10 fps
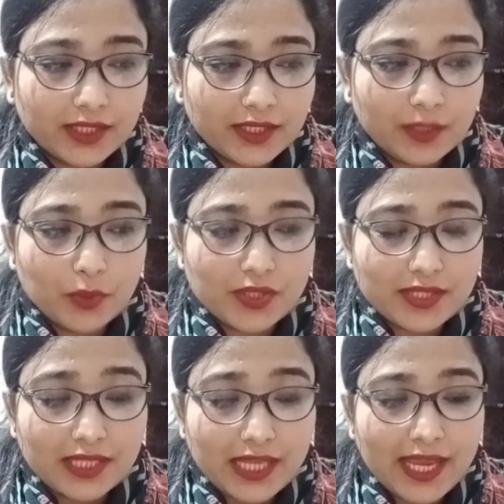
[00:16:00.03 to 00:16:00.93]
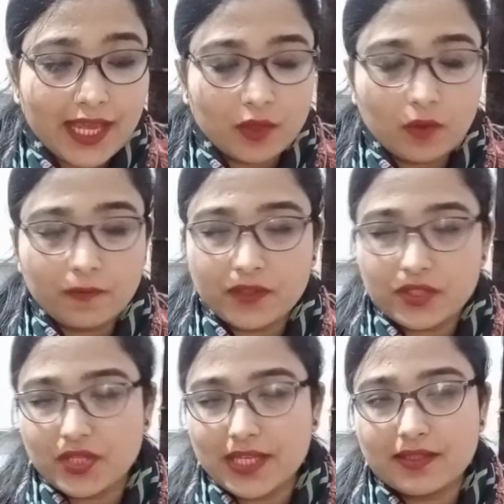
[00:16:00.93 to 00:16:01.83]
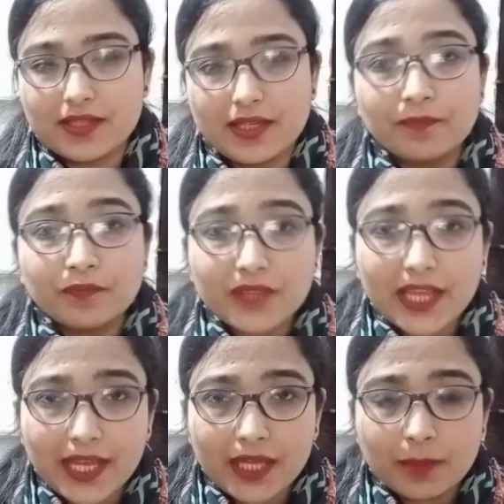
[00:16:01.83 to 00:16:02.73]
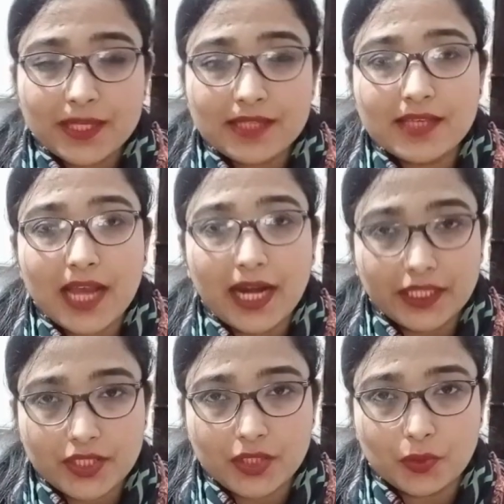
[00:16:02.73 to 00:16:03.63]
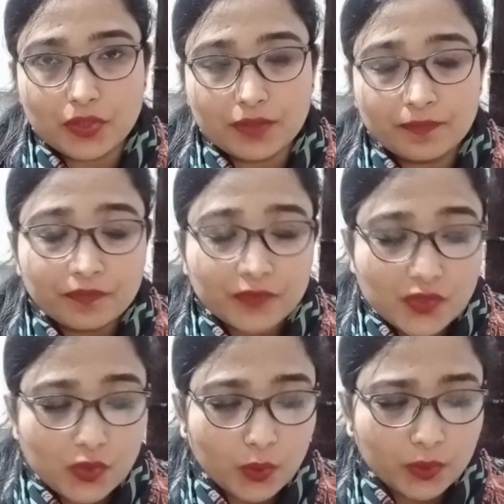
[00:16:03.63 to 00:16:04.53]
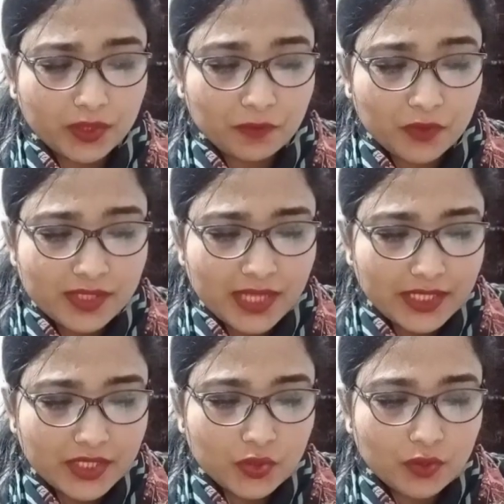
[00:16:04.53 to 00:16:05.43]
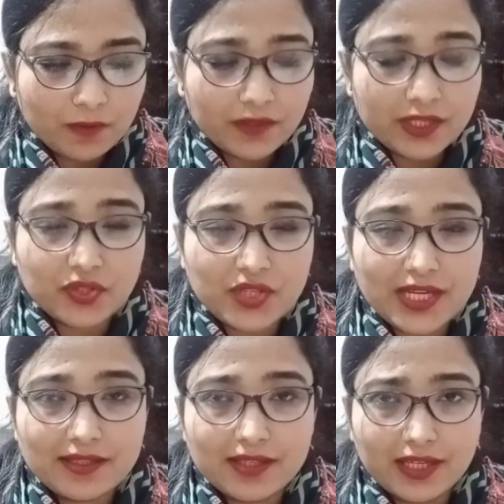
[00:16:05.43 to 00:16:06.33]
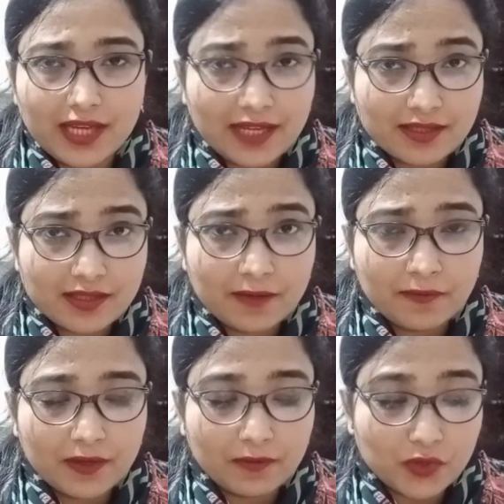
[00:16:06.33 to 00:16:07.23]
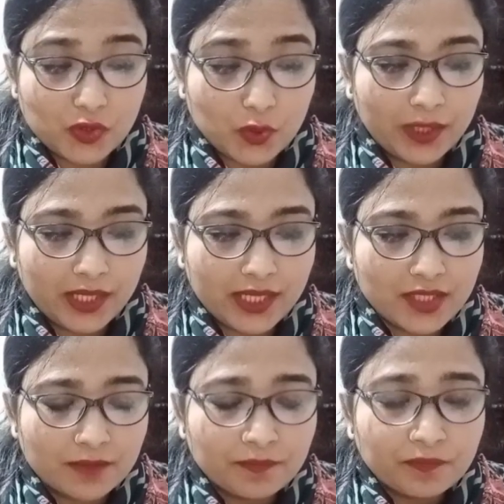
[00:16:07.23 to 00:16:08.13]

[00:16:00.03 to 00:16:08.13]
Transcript: then there was an air of urgency. Air means attitude. So there was an attitude of urgency, as if he was doing it,